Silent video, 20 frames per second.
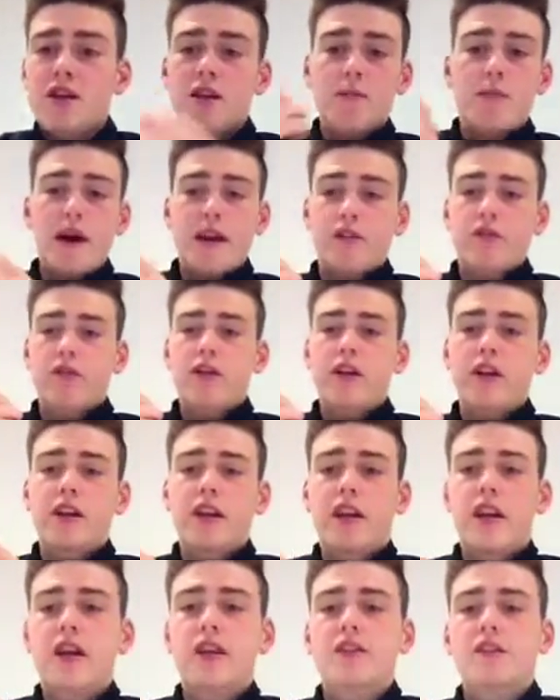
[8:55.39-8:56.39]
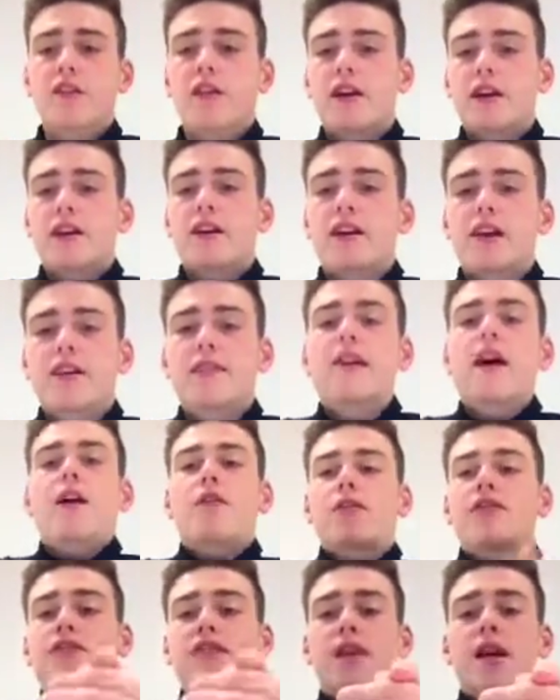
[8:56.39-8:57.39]
the back 3 can get it, so they can get
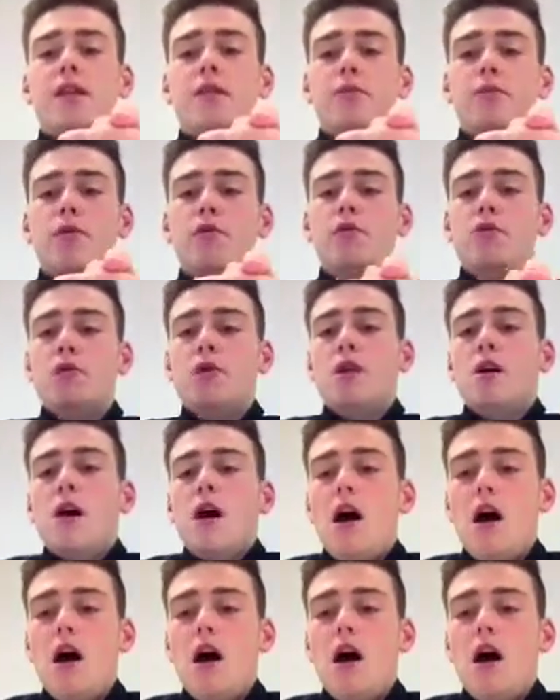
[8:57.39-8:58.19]
down and set the ball,